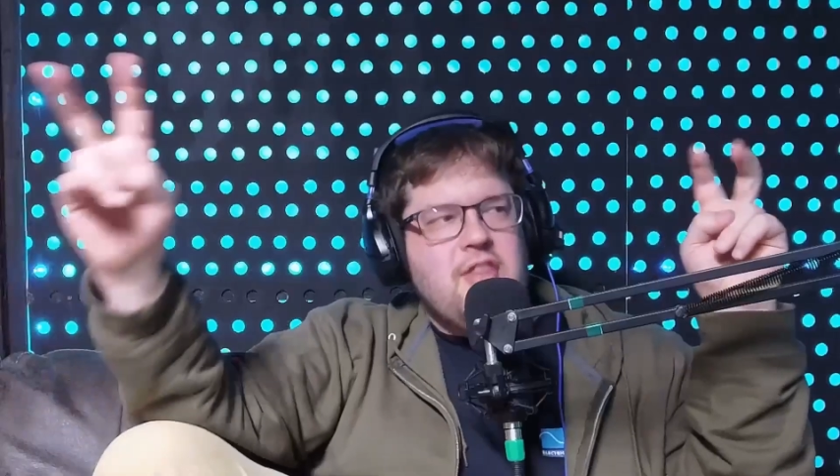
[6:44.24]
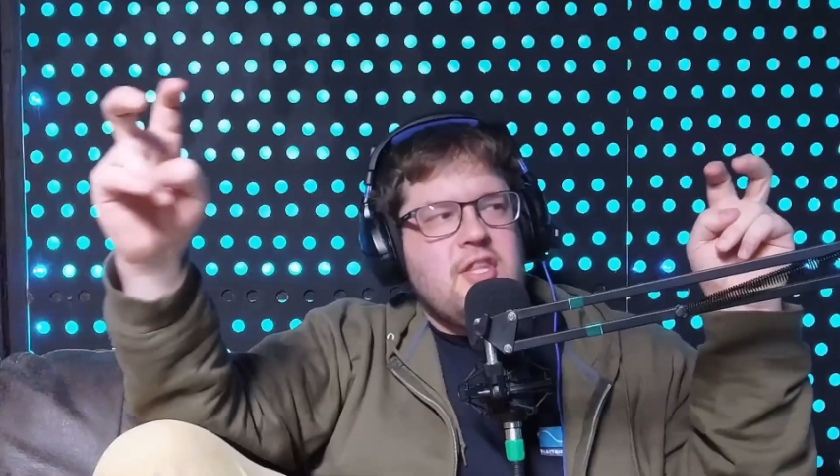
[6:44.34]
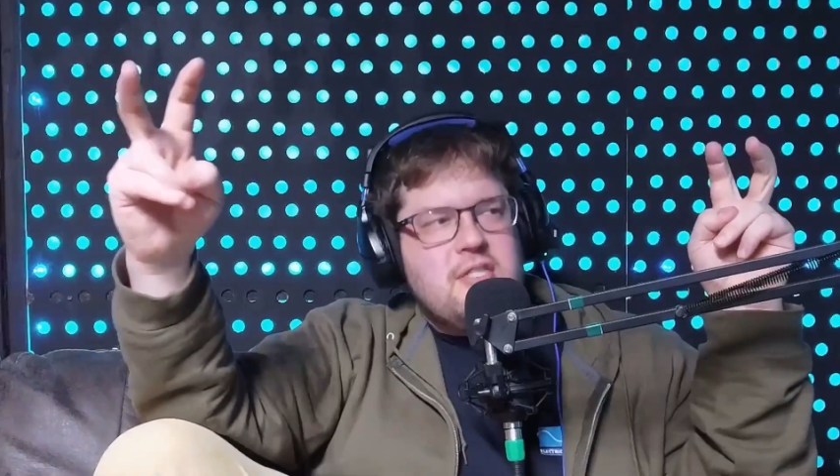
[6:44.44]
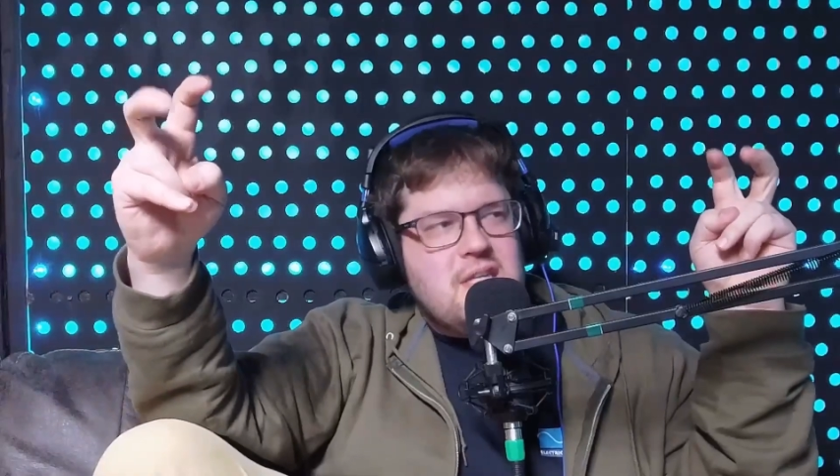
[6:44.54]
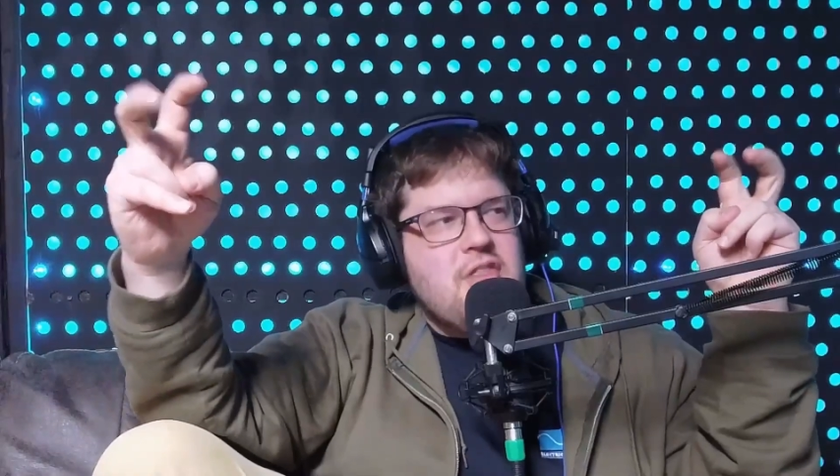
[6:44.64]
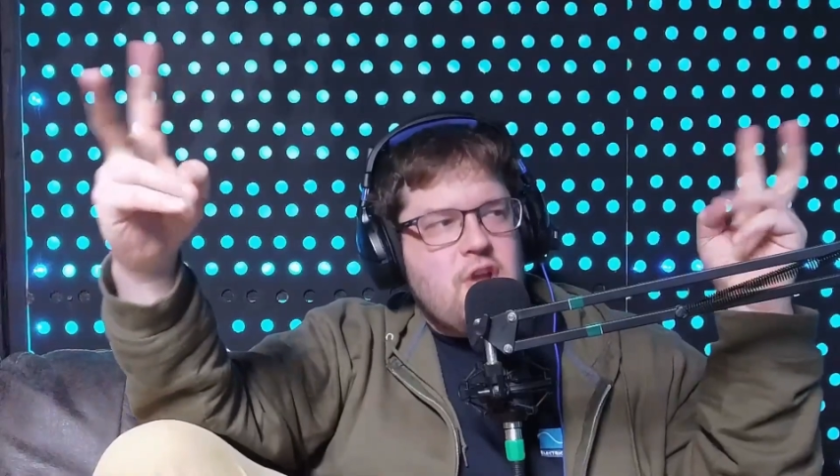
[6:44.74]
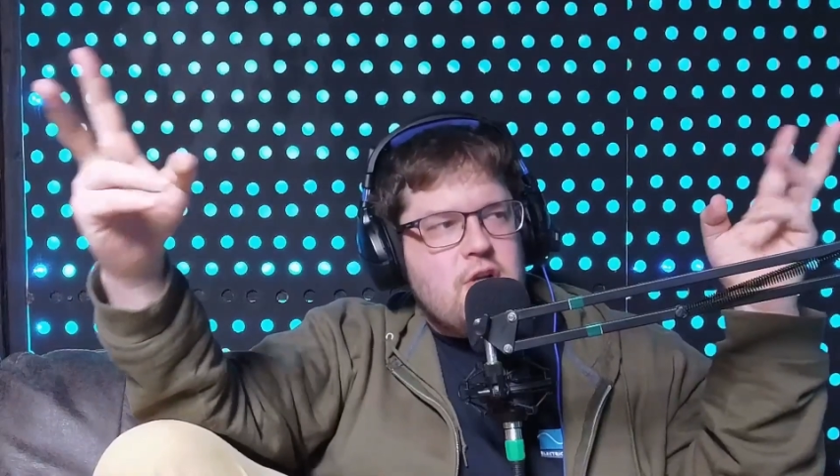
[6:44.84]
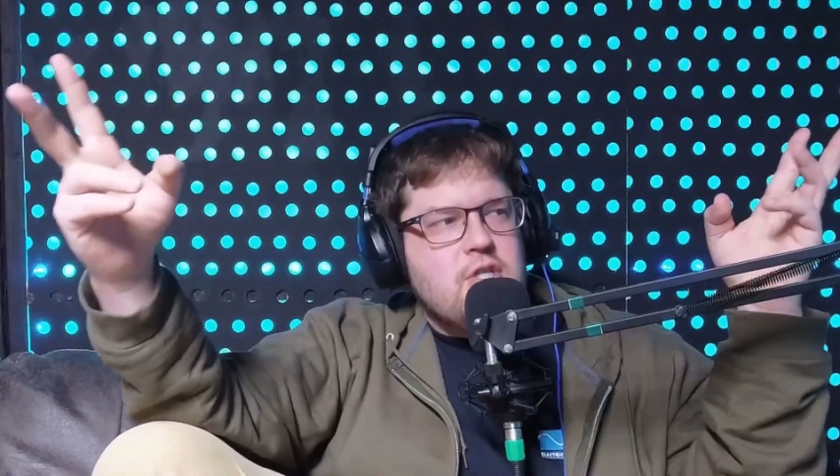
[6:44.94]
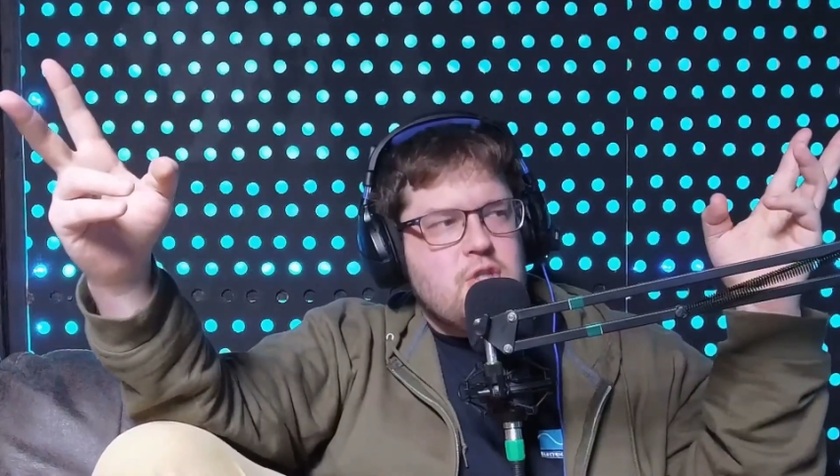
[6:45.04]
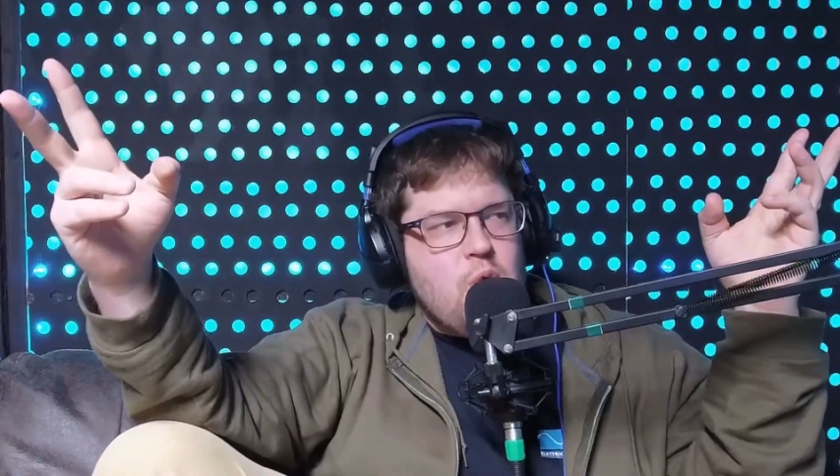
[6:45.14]
the Sith are
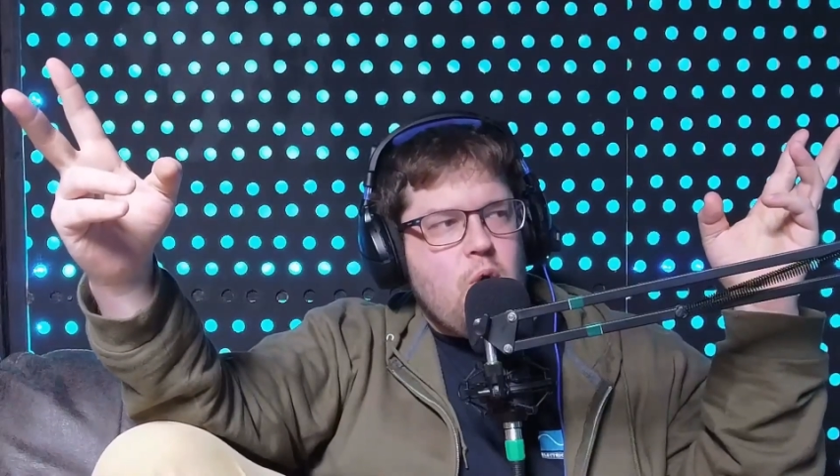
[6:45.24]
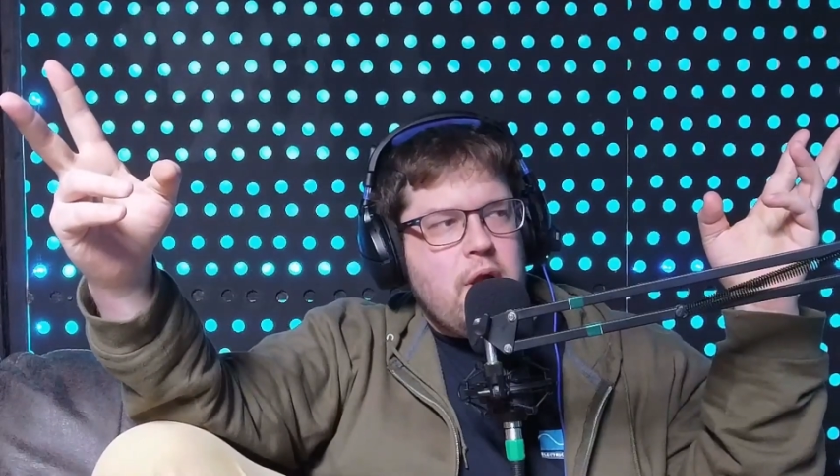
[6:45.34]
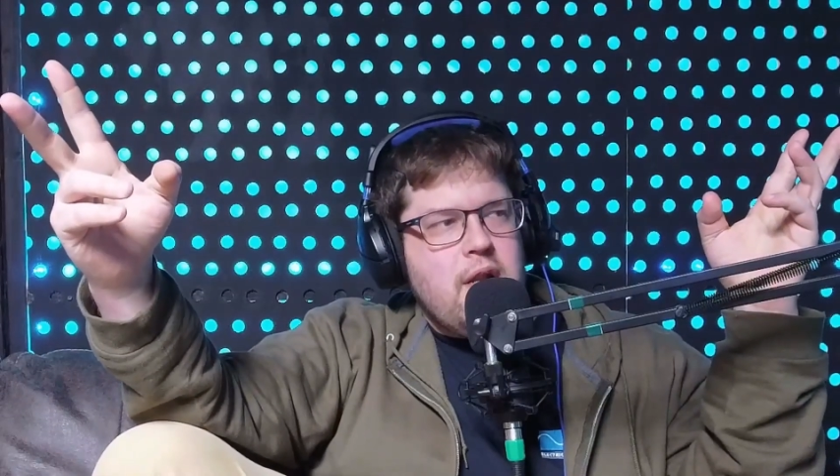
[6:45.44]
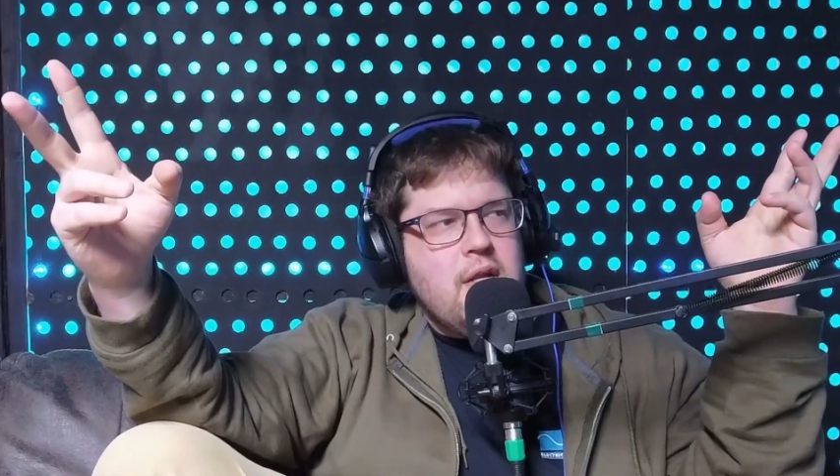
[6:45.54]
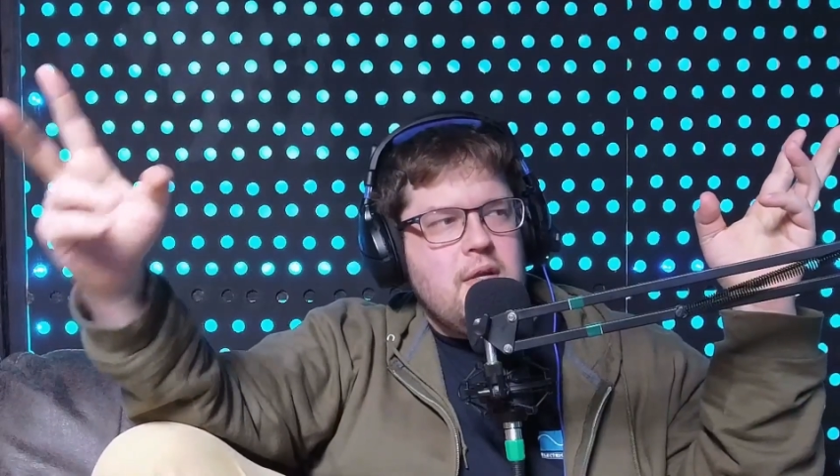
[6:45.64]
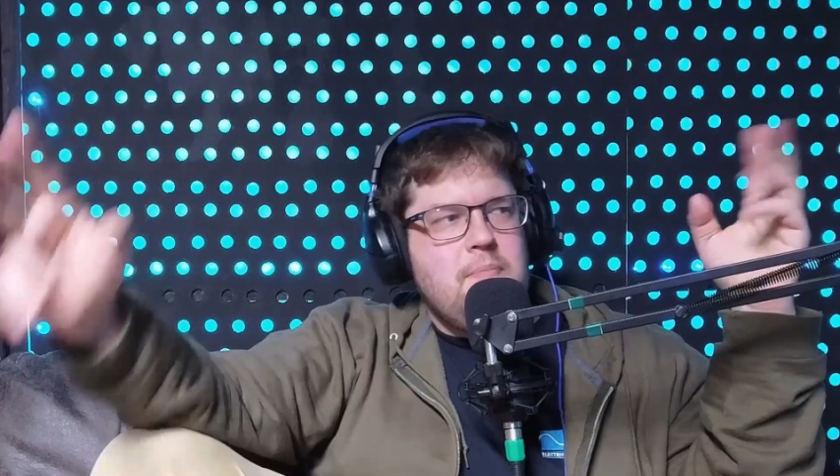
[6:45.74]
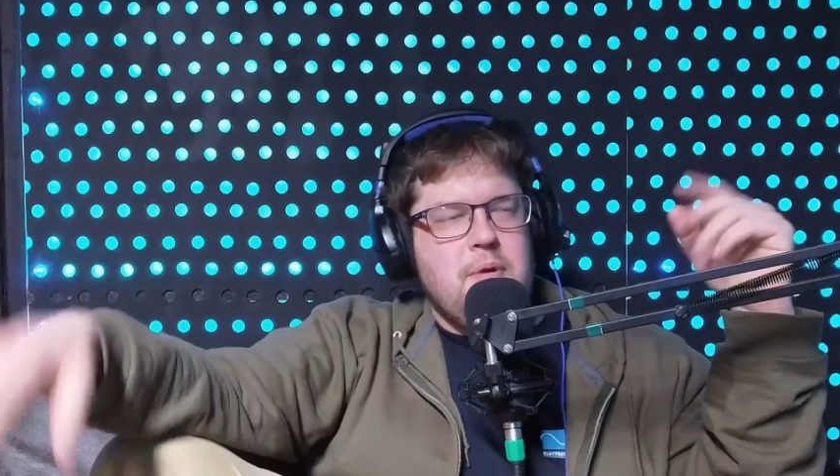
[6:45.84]
destroyed,